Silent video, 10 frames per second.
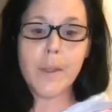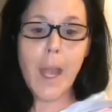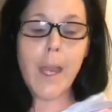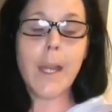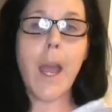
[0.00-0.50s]

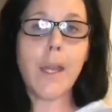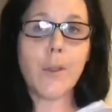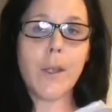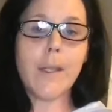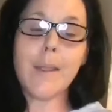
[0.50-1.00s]
tie-dye
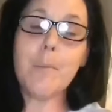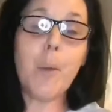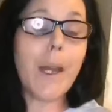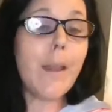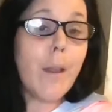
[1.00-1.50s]
crazy, but
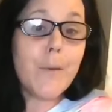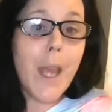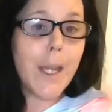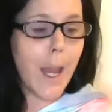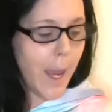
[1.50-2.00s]
I love
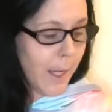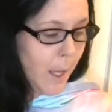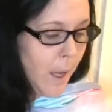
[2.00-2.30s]
tie-dye.